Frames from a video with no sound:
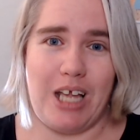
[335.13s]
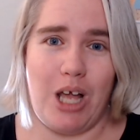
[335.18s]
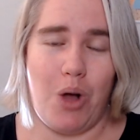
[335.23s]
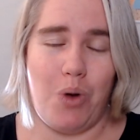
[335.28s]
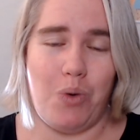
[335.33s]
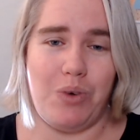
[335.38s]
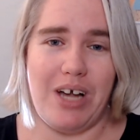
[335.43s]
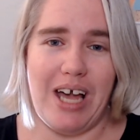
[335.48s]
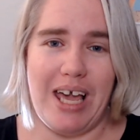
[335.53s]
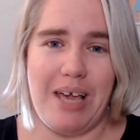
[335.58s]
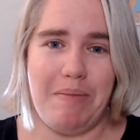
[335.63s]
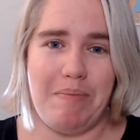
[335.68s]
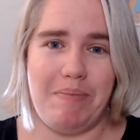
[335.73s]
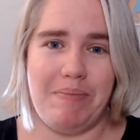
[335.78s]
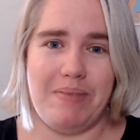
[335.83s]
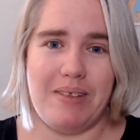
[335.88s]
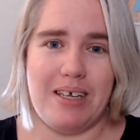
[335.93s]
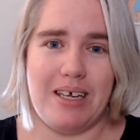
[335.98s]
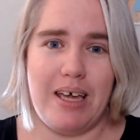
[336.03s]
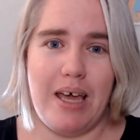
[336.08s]
okay
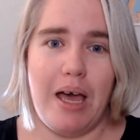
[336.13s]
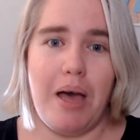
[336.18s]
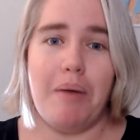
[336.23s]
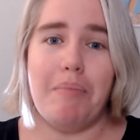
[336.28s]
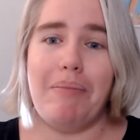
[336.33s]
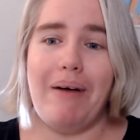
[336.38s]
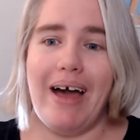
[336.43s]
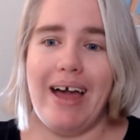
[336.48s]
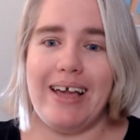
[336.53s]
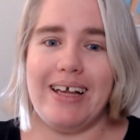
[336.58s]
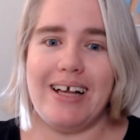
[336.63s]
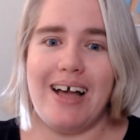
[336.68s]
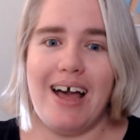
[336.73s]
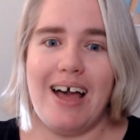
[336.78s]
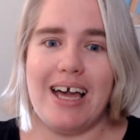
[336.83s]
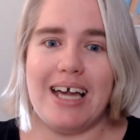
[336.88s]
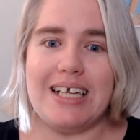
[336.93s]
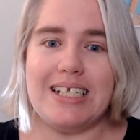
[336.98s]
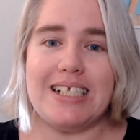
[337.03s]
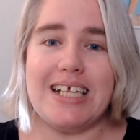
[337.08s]
bye
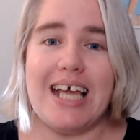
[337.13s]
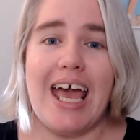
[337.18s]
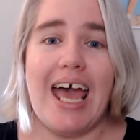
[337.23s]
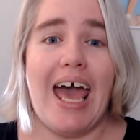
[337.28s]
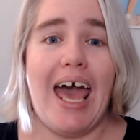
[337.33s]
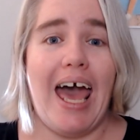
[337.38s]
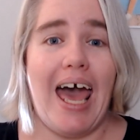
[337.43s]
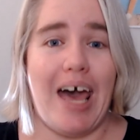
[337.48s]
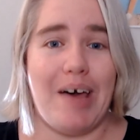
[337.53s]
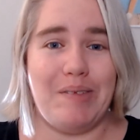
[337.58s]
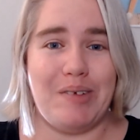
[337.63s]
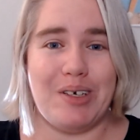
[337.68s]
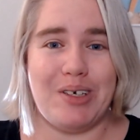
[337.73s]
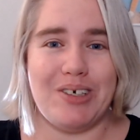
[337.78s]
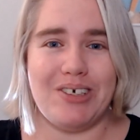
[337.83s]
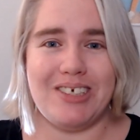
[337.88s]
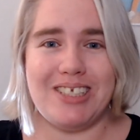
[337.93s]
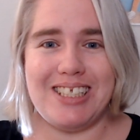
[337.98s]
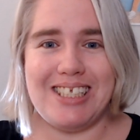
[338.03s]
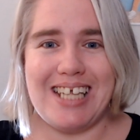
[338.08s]
guys have a
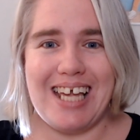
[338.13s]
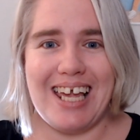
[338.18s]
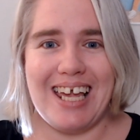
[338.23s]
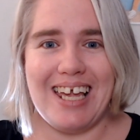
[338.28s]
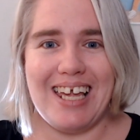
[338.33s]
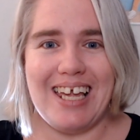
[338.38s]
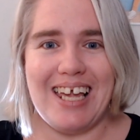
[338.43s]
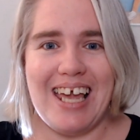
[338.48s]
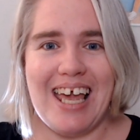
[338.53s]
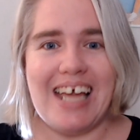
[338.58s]
good day